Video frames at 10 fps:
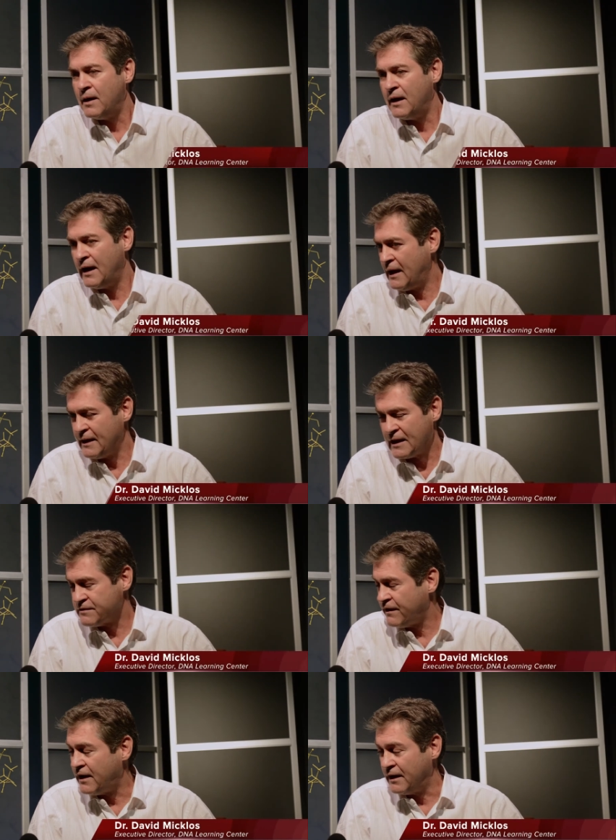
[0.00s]
And
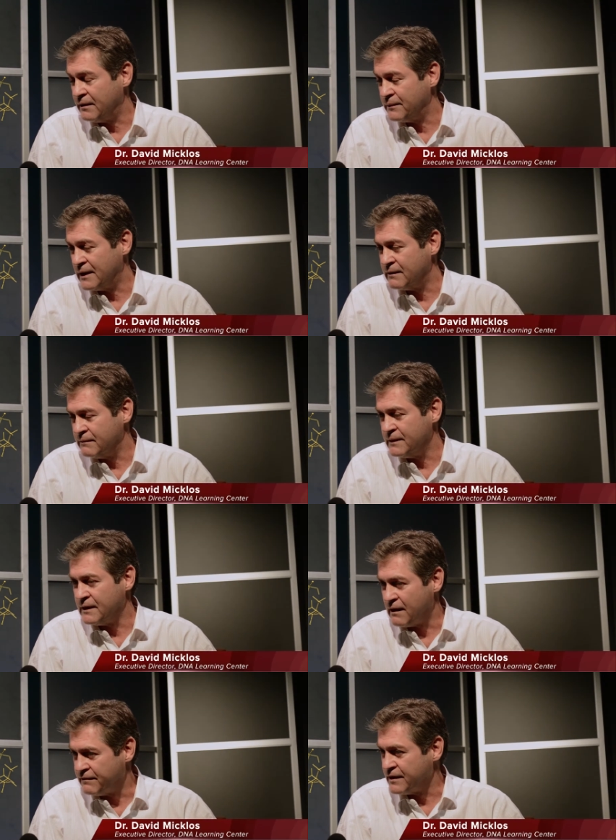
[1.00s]
that's fine, and we have